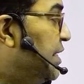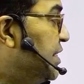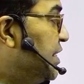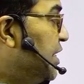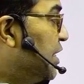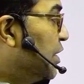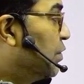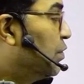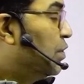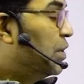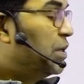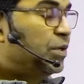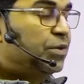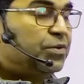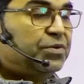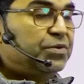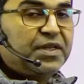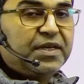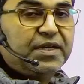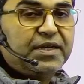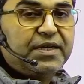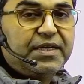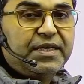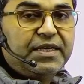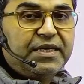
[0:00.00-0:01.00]
equal to
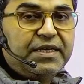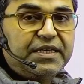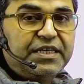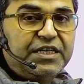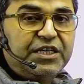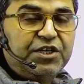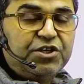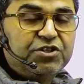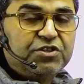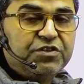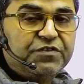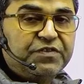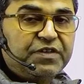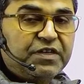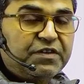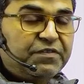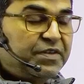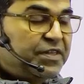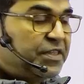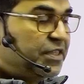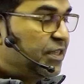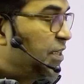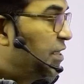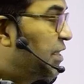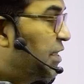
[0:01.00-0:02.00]
the radius of
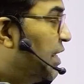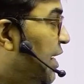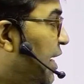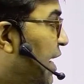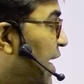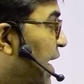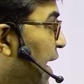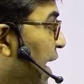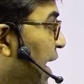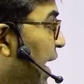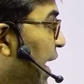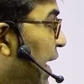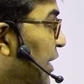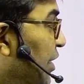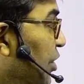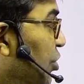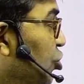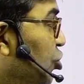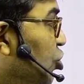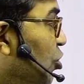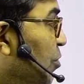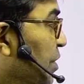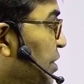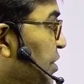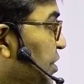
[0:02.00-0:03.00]
curvature, and the
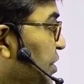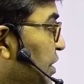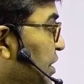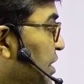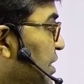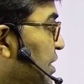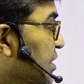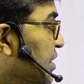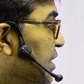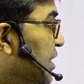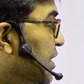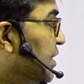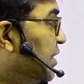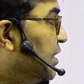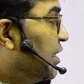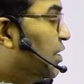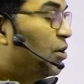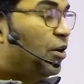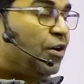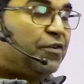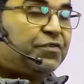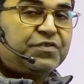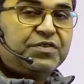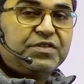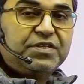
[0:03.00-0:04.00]
geometrical center
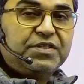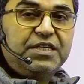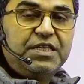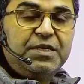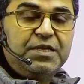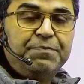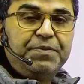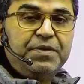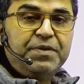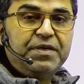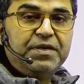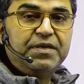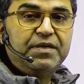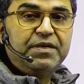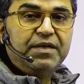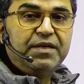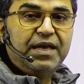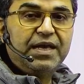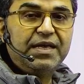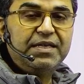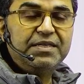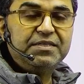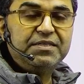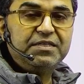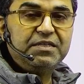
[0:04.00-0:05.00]
of CP,
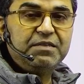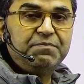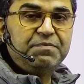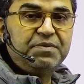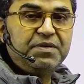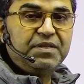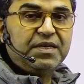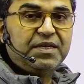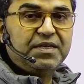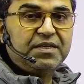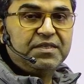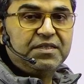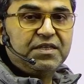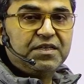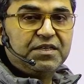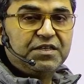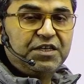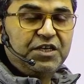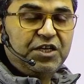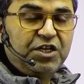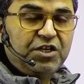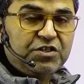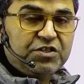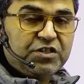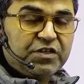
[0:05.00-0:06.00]
line CP, that is the
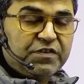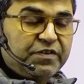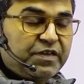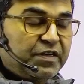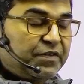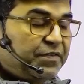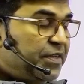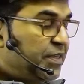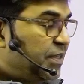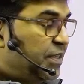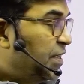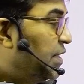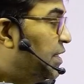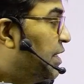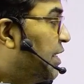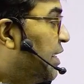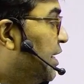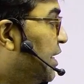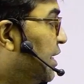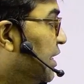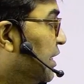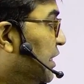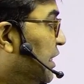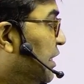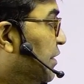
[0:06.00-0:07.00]
radius of curvature,
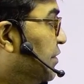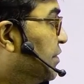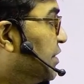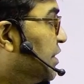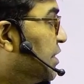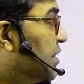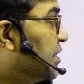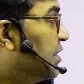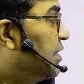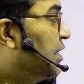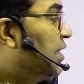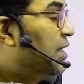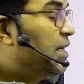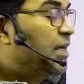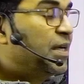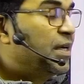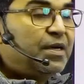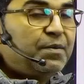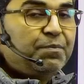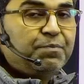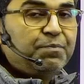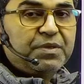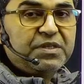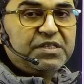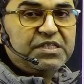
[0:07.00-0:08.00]
gives us the
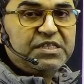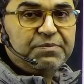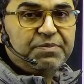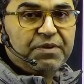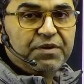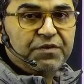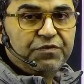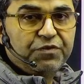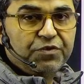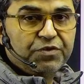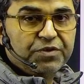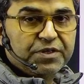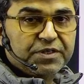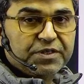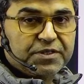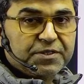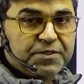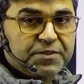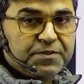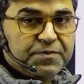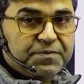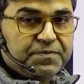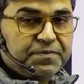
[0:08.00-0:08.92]
principal focus.